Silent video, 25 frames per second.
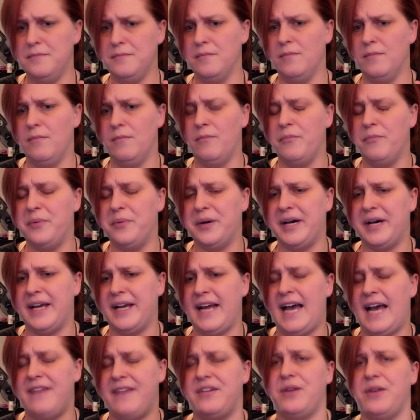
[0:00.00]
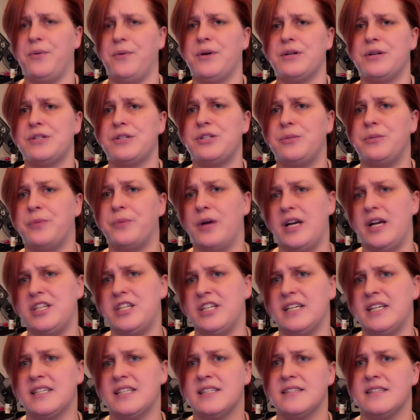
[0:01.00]
But having 1 or 2
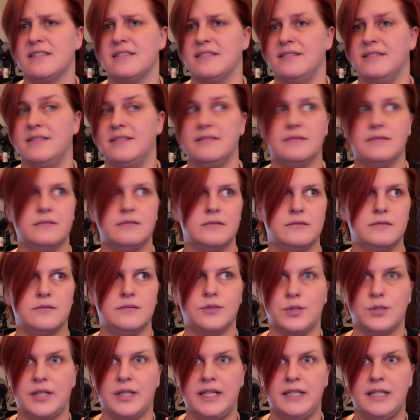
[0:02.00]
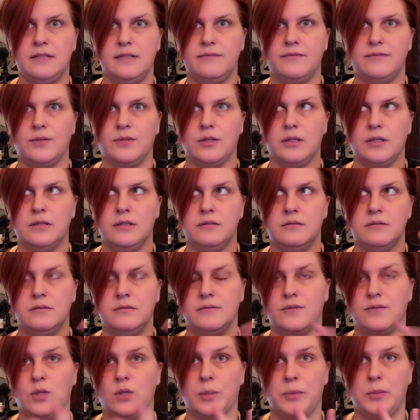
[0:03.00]
projects, 3, 4
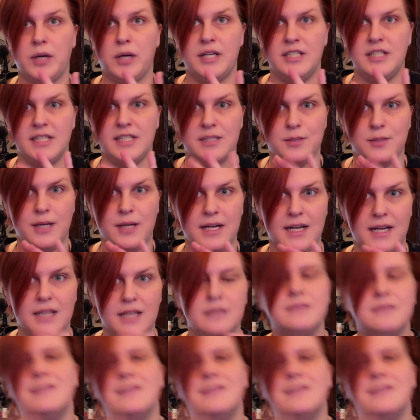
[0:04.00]
projects right now